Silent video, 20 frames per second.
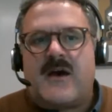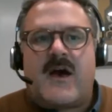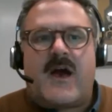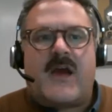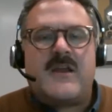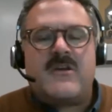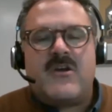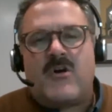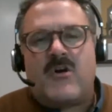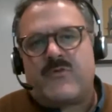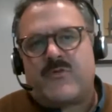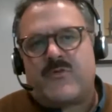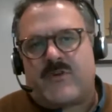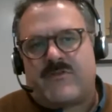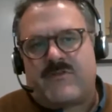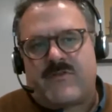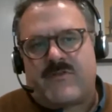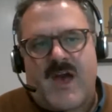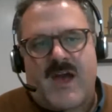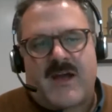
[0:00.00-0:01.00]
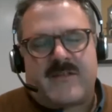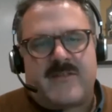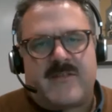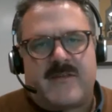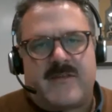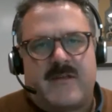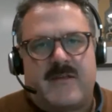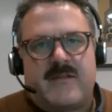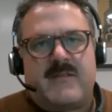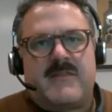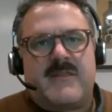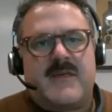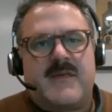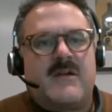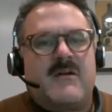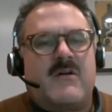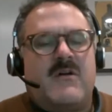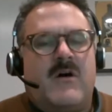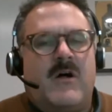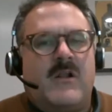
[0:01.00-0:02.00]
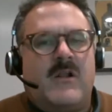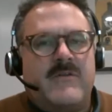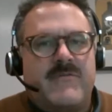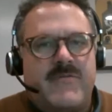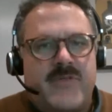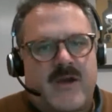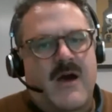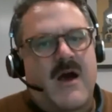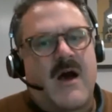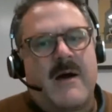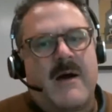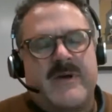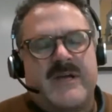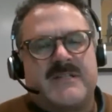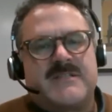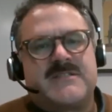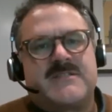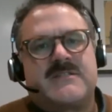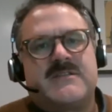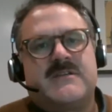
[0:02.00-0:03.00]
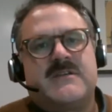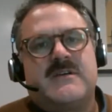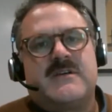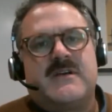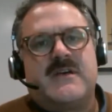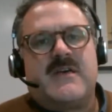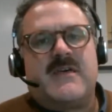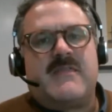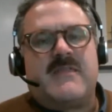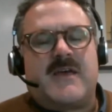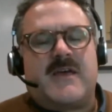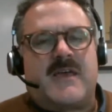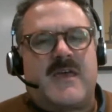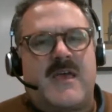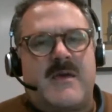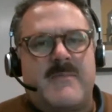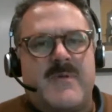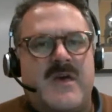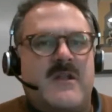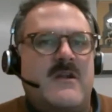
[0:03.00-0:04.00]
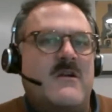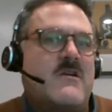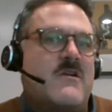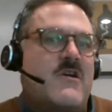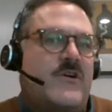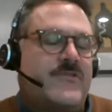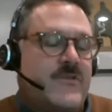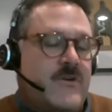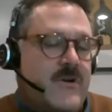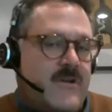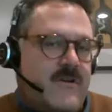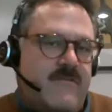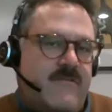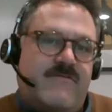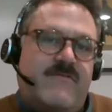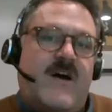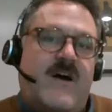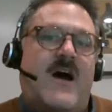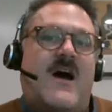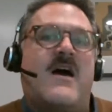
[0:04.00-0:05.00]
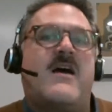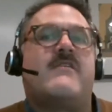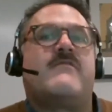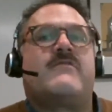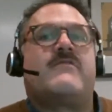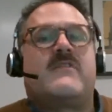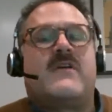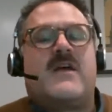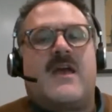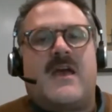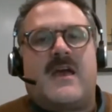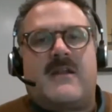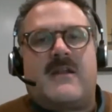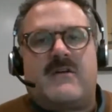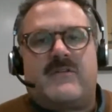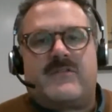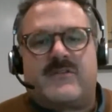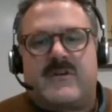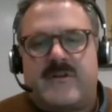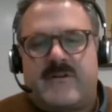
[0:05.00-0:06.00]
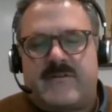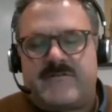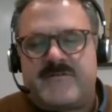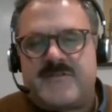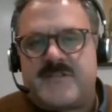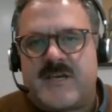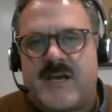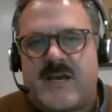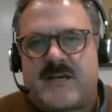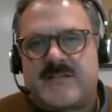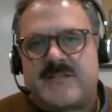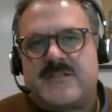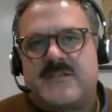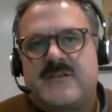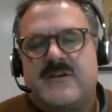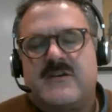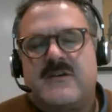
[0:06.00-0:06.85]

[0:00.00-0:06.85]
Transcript: I know for a fact that all of the comments that came in on alternative 5 and alternative 6